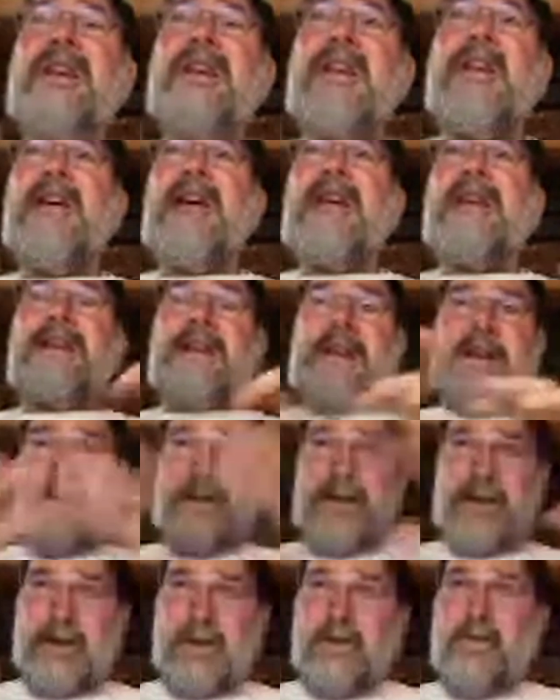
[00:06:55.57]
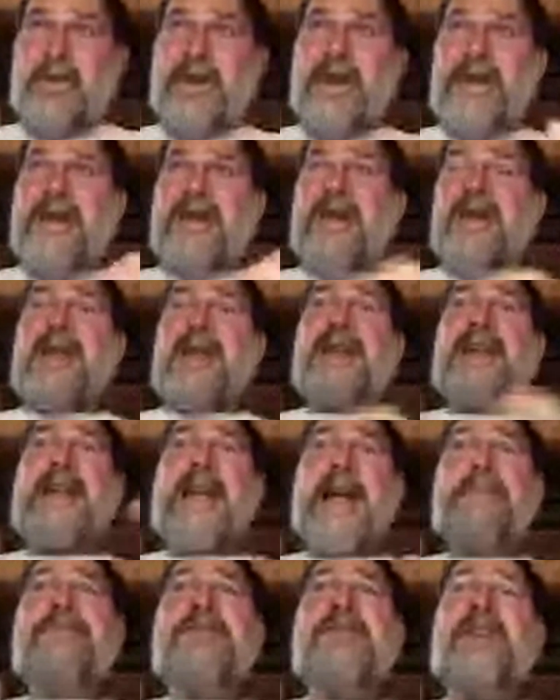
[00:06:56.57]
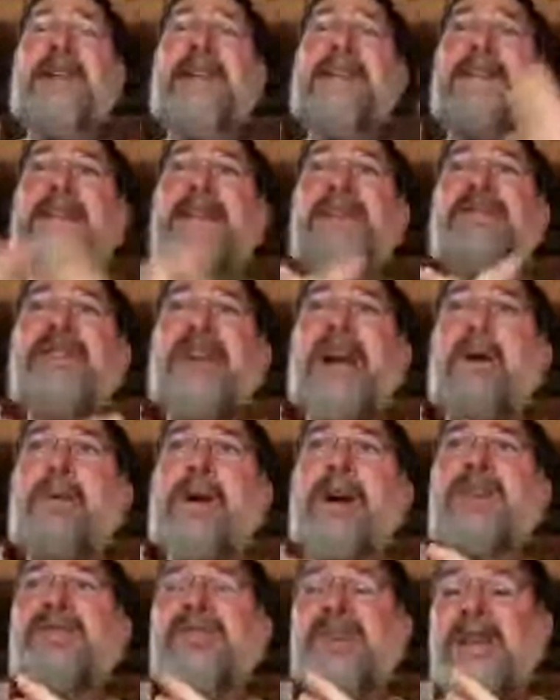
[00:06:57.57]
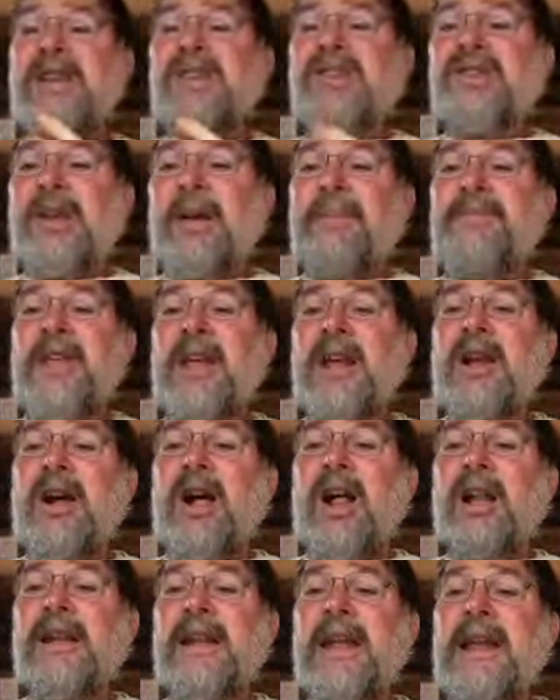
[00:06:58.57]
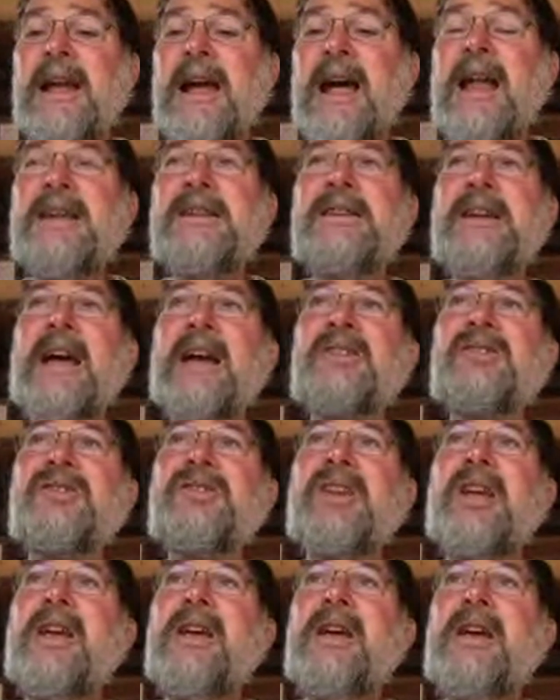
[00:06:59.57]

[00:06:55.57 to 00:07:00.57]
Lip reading: and we encapsulate these networks in something called a context.